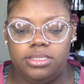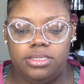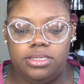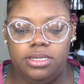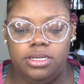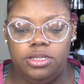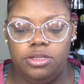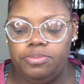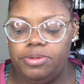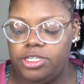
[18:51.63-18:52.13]

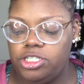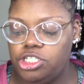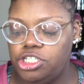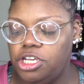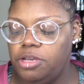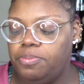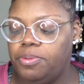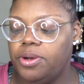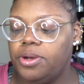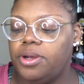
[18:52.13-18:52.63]
a little bit
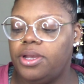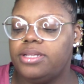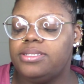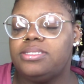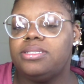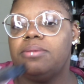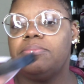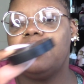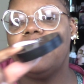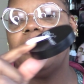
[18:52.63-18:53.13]
cheaper. And
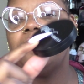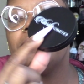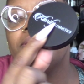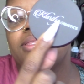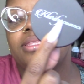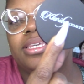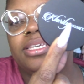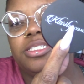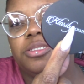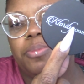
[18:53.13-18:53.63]
some came
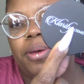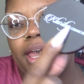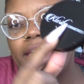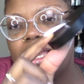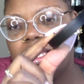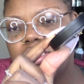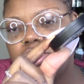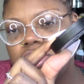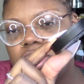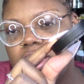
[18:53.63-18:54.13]
in this
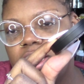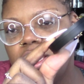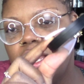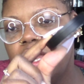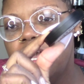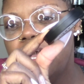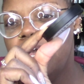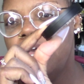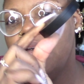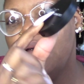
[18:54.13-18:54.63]
packaging,
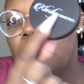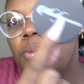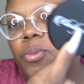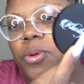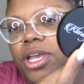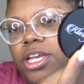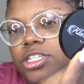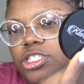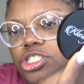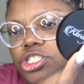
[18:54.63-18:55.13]

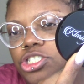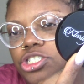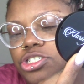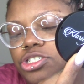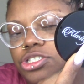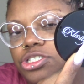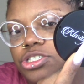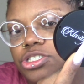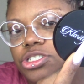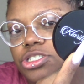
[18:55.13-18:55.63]

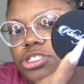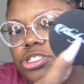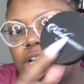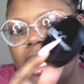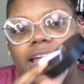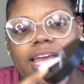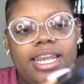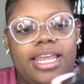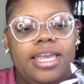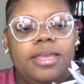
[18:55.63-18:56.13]
which
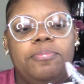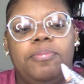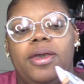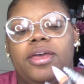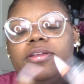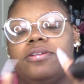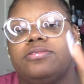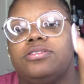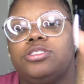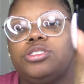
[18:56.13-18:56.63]
I like
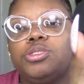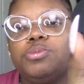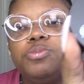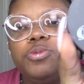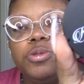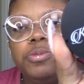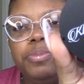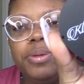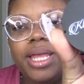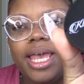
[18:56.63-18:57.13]
better, the
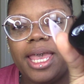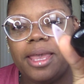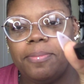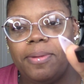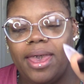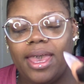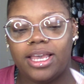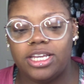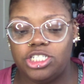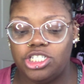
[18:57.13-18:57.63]
smooth black
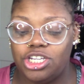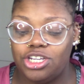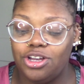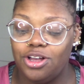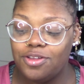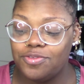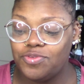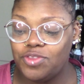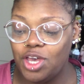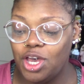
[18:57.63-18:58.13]
packaging.
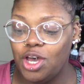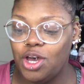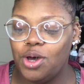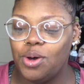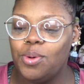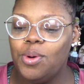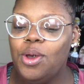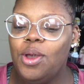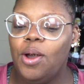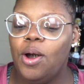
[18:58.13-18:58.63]

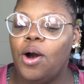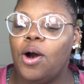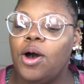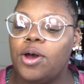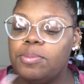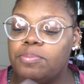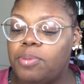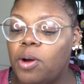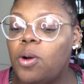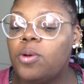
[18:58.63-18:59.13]
Although,
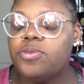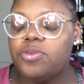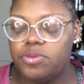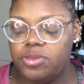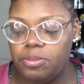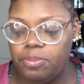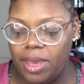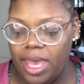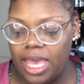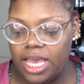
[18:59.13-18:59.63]
on both of
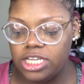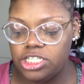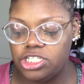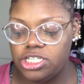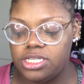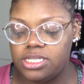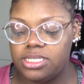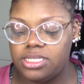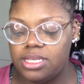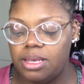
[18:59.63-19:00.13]
the
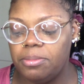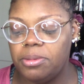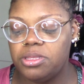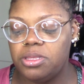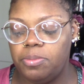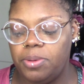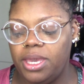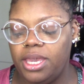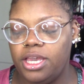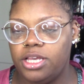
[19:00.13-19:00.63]
packaging, some of the
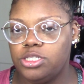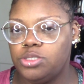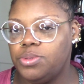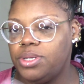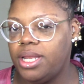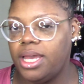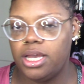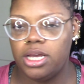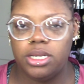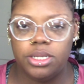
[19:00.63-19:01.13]
pans were
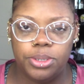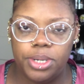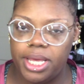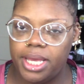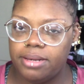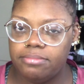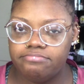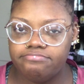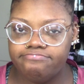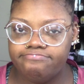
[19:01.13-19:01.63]
not glued
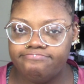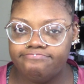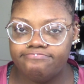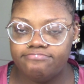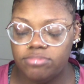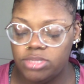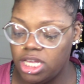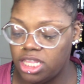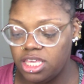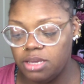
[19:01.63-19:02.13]
in.
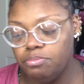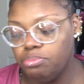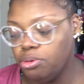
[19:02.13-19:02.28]
Nothing